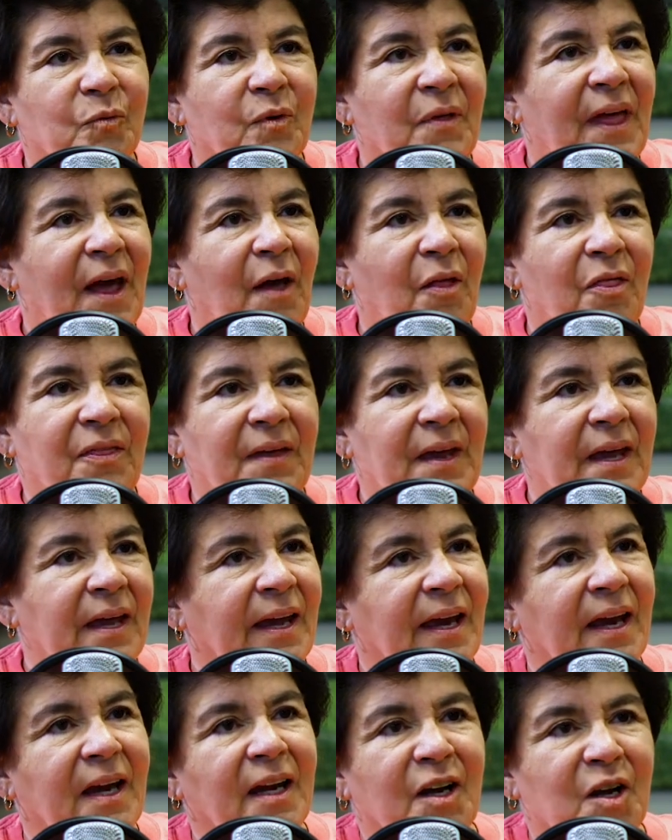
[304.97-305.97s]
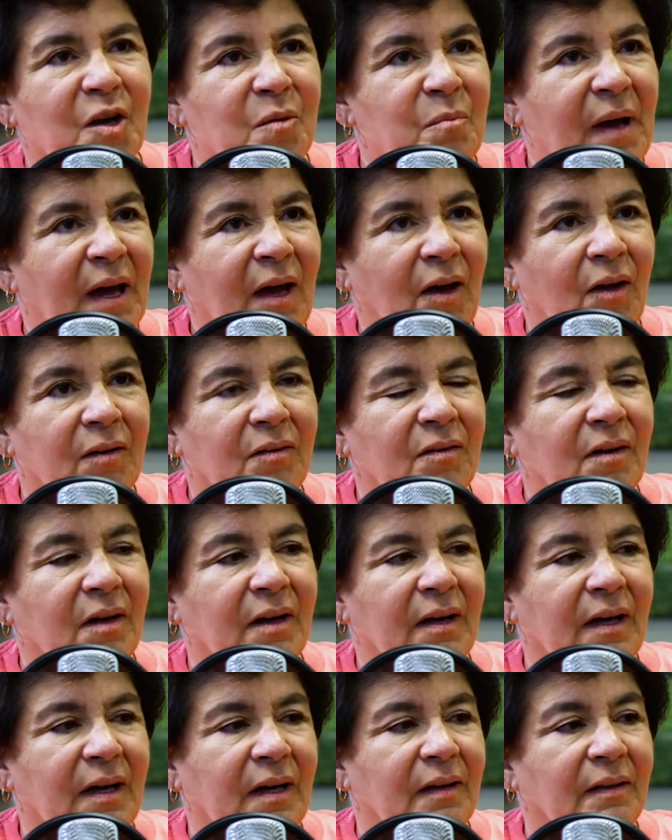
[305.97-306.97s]
without thinking about
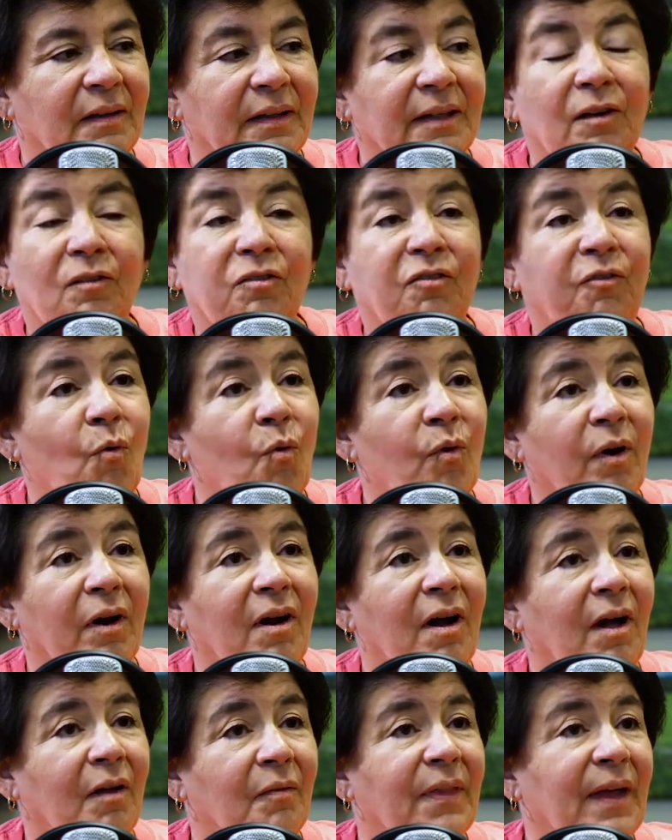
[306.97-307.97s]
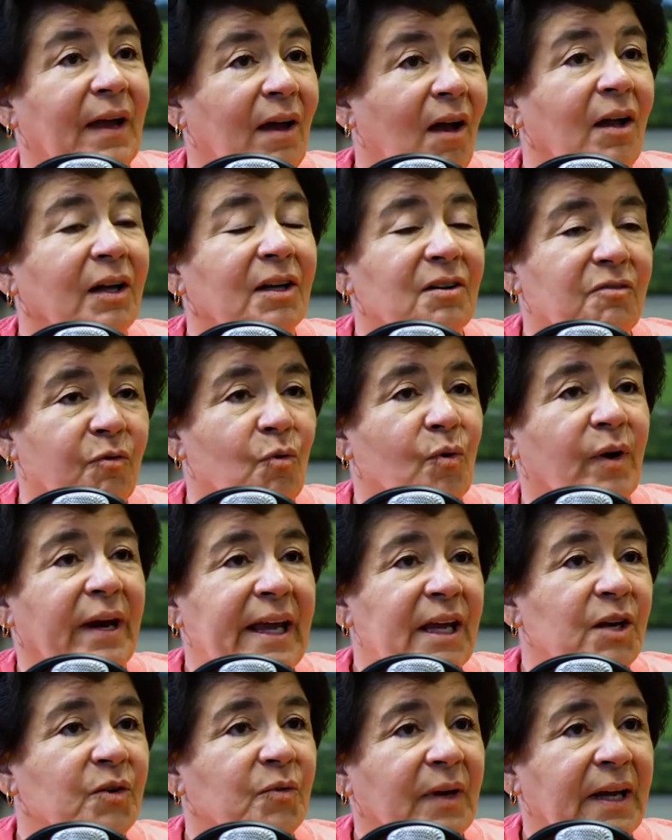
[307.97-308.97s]
a little fort called they called it Fort
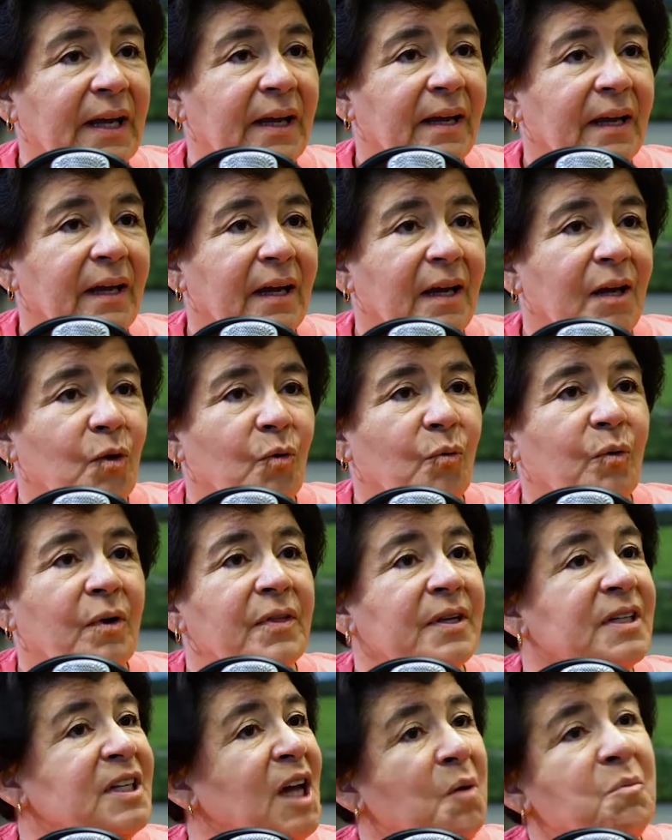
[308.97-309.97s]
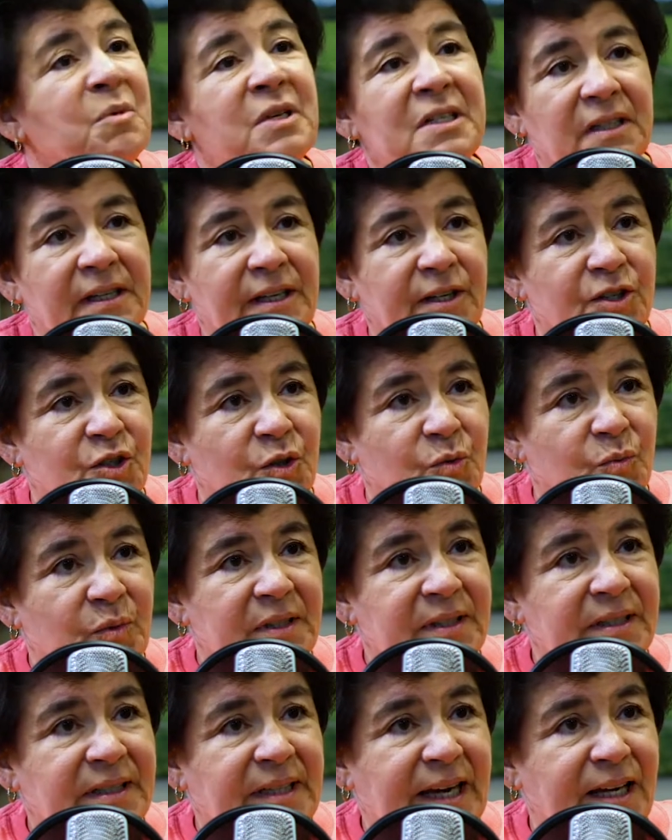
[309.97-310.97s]
Henry, okay. where the Thomas Legion
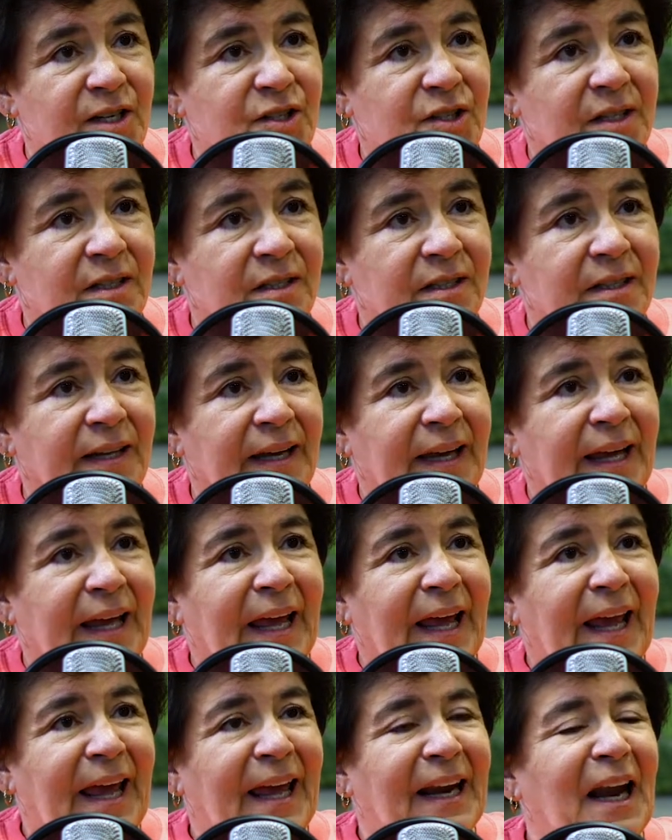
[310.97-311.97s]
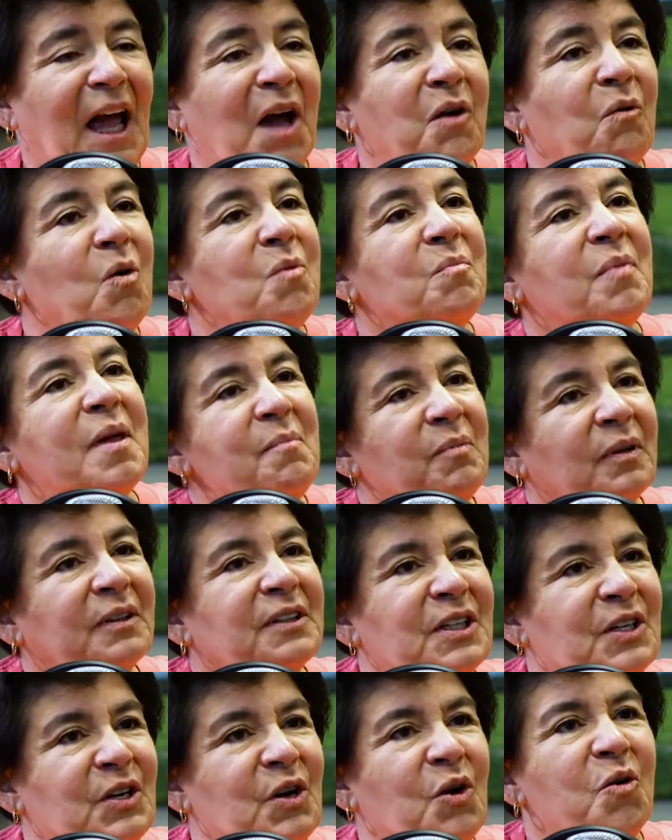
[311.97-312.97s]
was stationed. And I want people
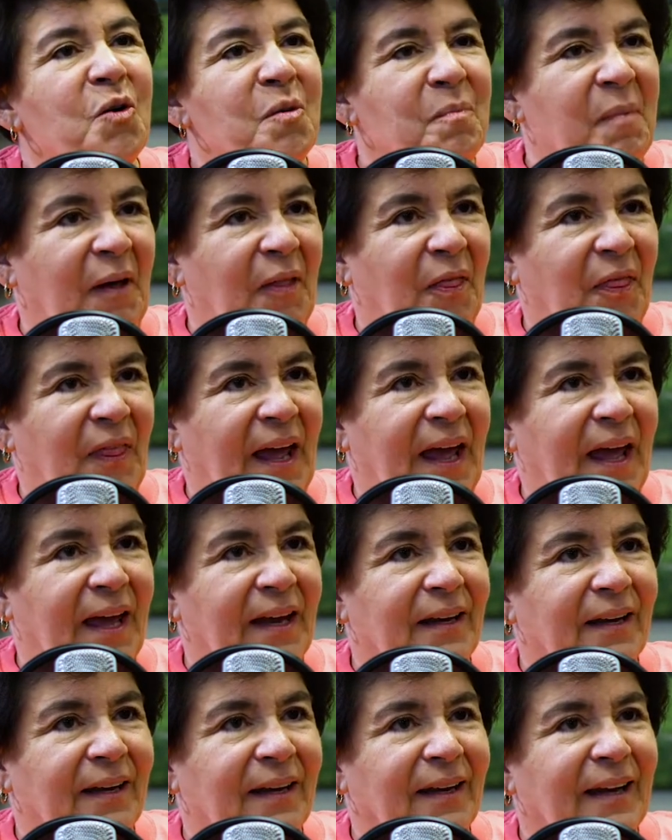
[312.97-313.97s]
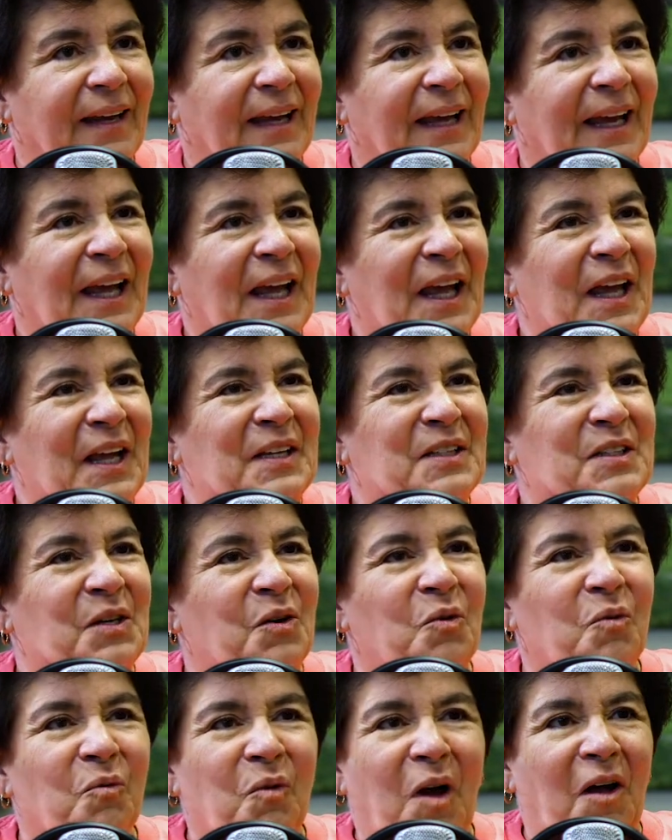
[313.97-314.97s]
to know about that. Absolutely.
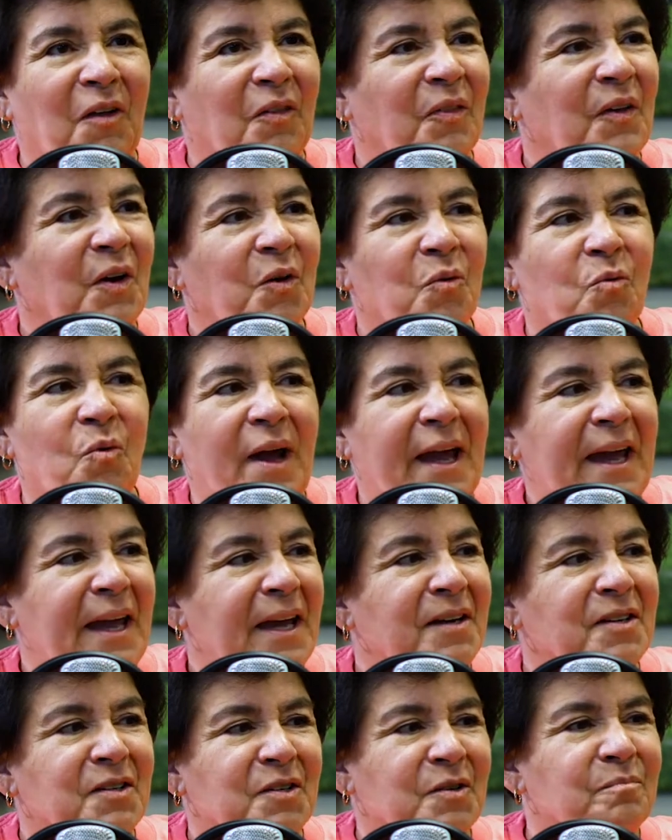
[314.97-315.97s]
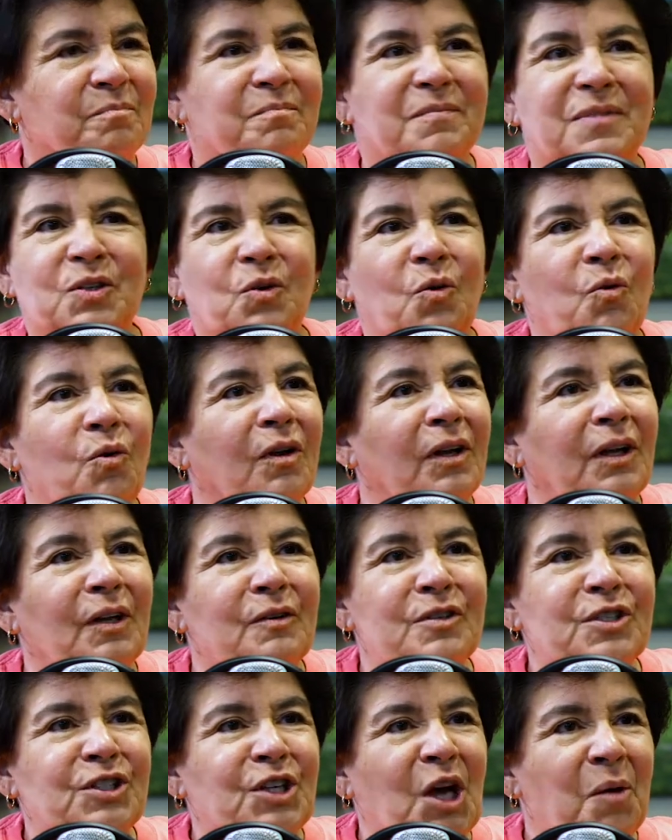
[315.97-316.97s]
So on their way to school
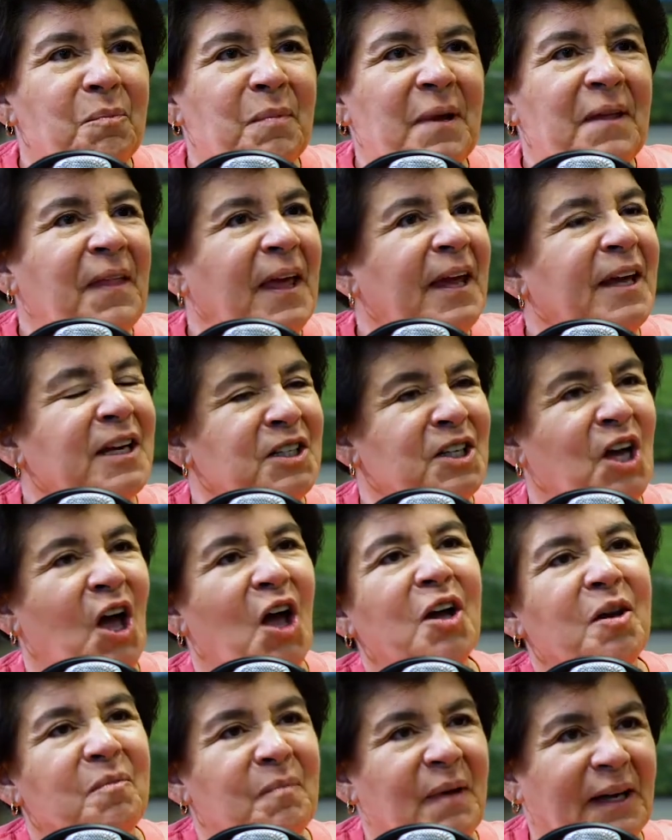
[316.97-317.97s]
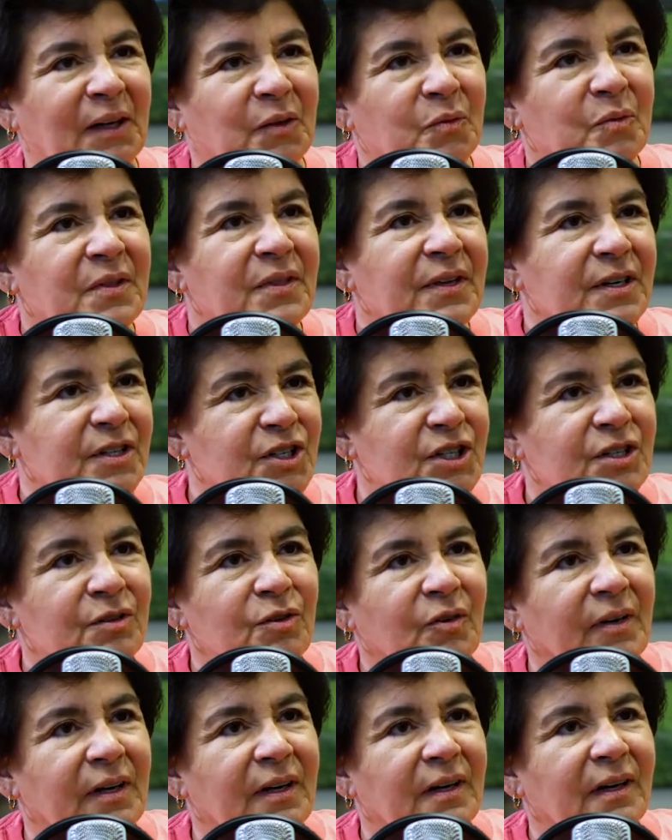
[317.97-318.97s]
clothes shopping, they can talk about it with their
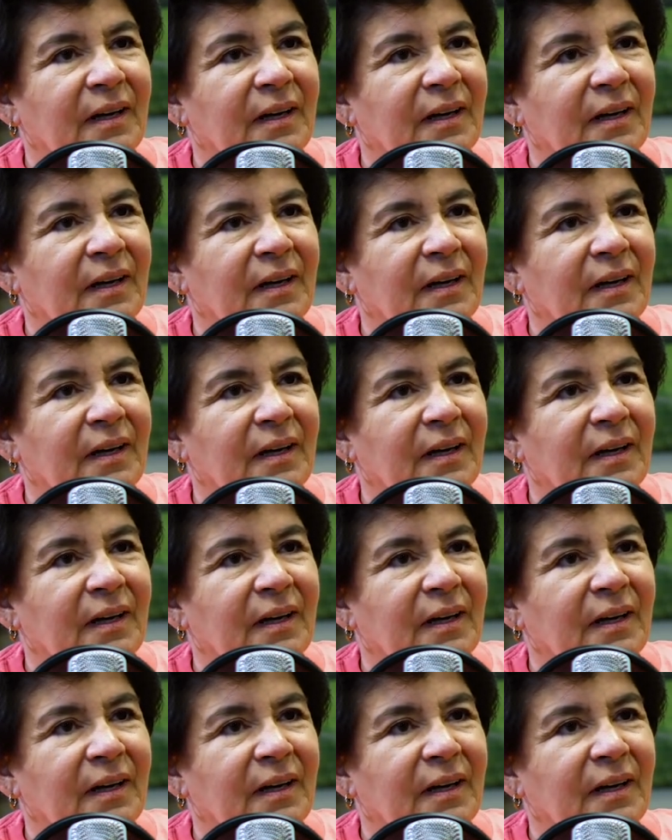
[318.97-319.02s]
children.